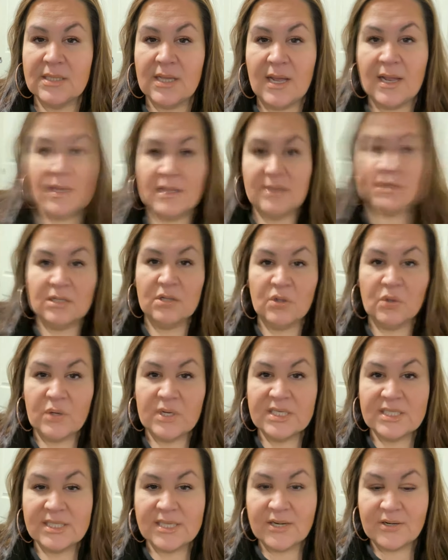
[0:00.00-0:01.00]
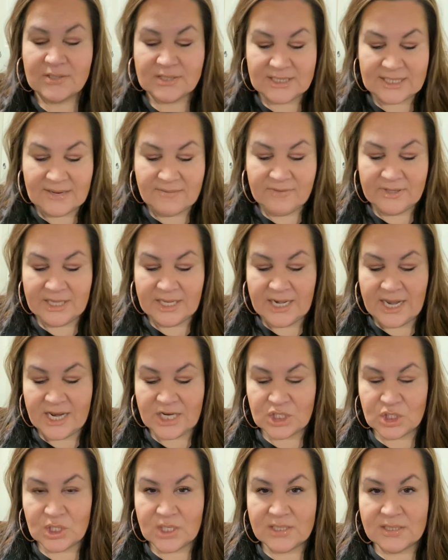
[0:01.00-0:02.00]
the Glory Center, Saving the
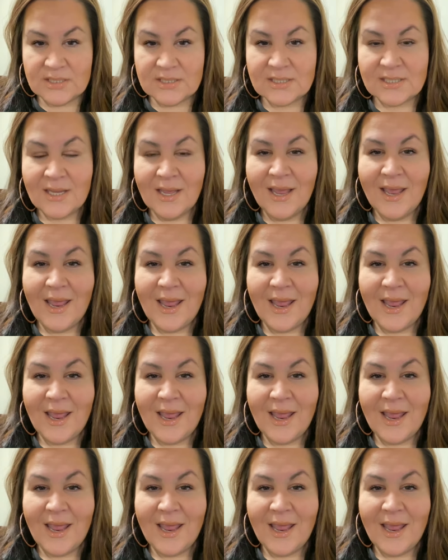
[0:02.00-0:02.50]
Nations.